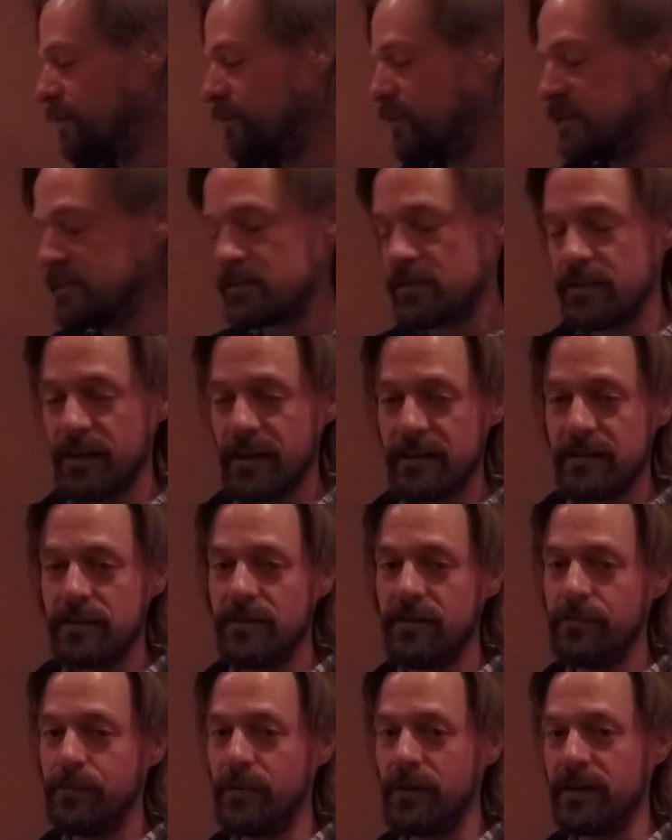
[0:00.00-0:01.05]
These next
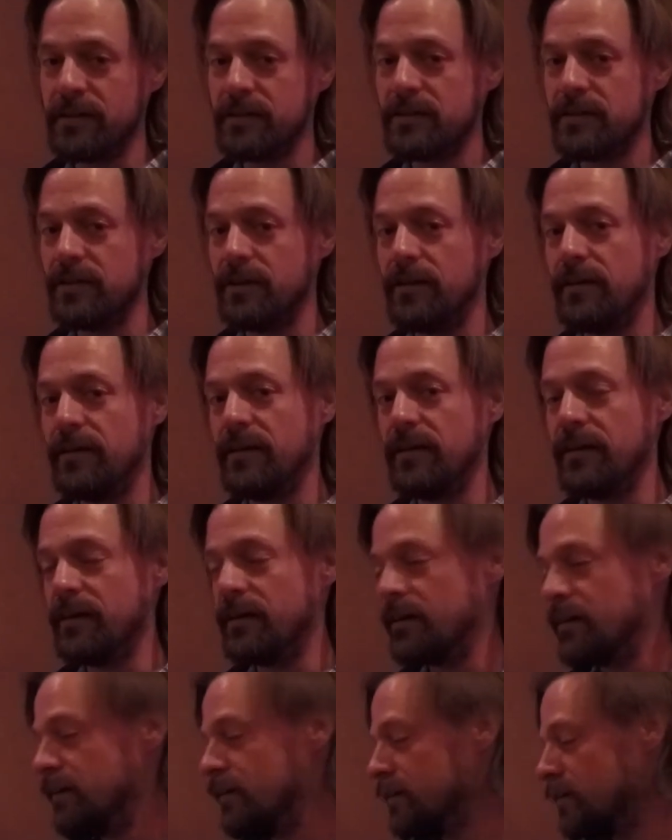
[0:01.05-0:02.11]
two books
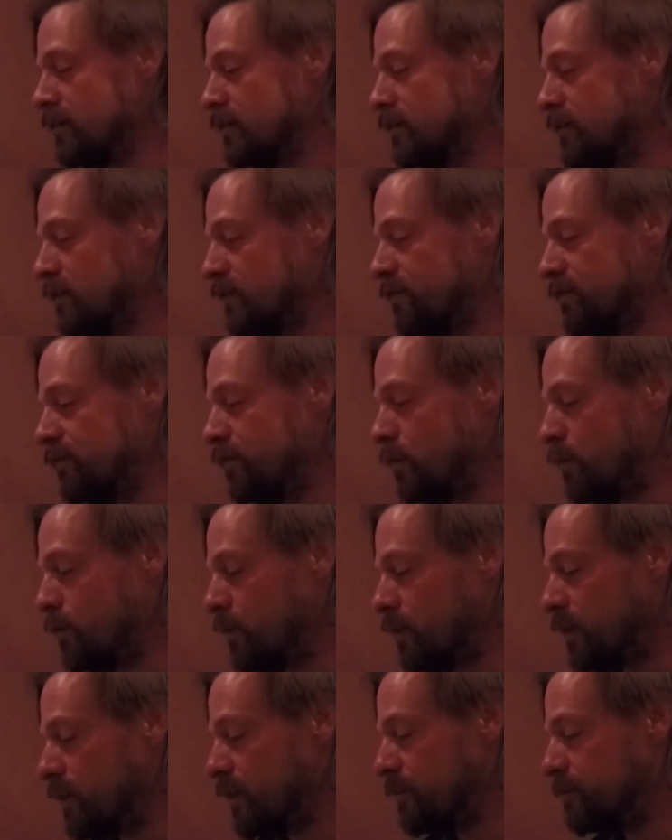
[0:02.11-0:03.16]
are good
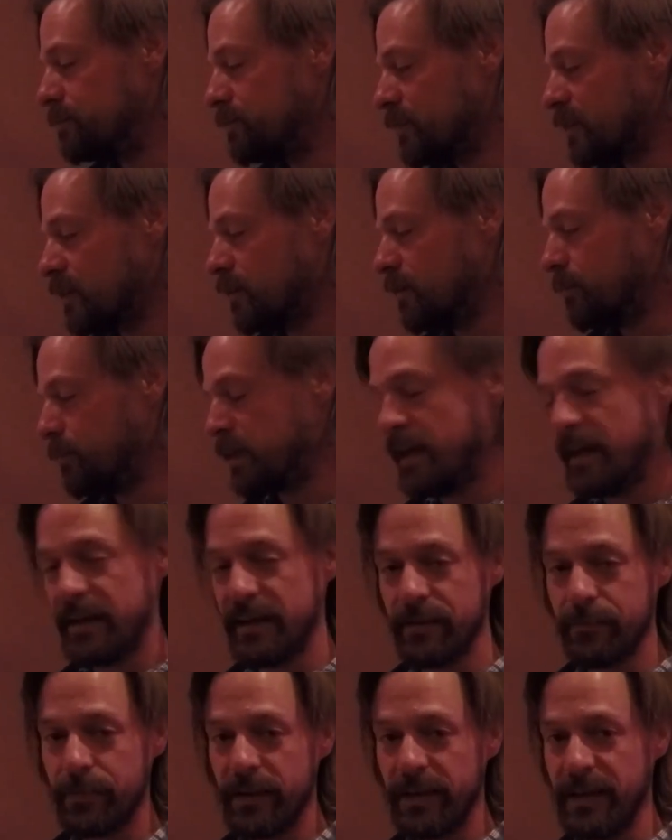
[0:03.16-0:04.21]
for
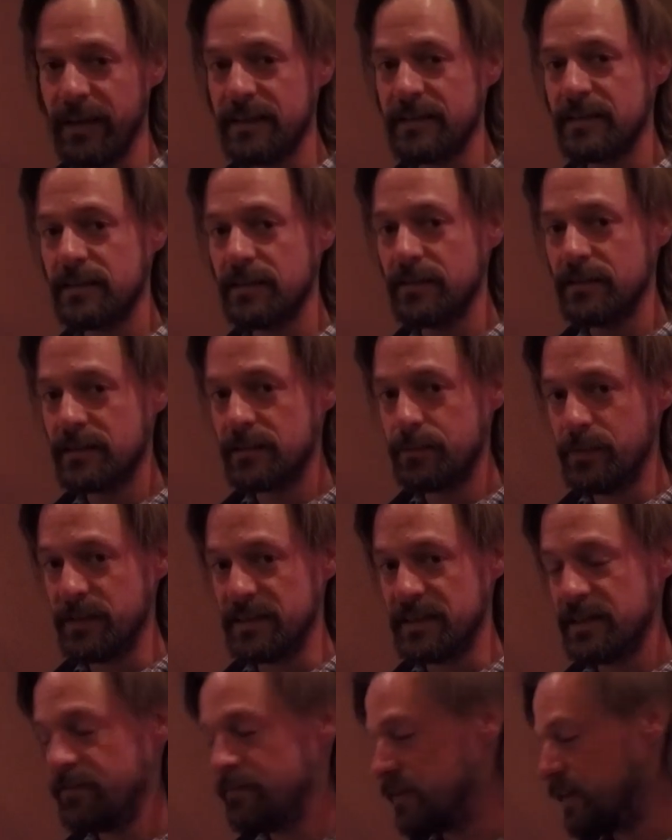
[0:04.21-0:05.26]
companion plants
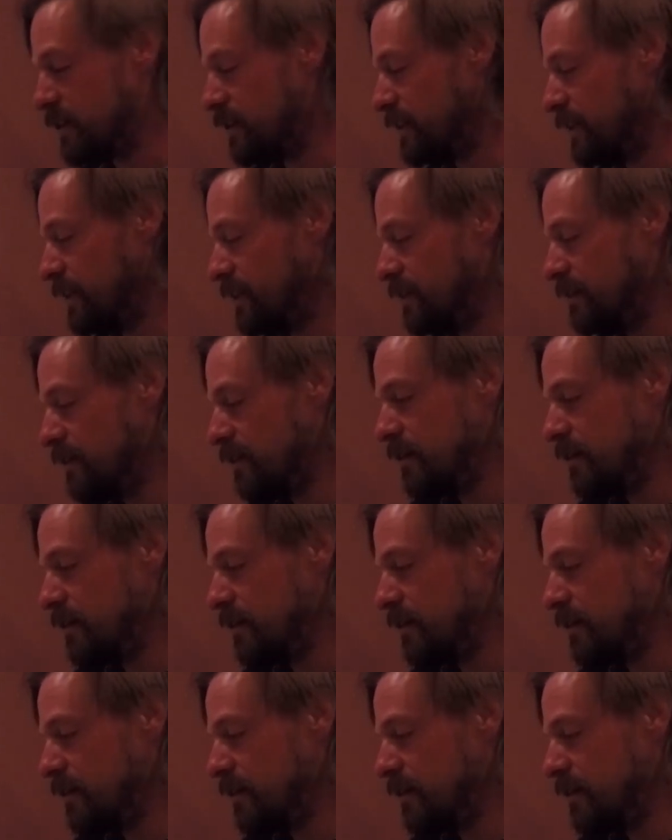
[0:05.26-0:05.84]
specifically,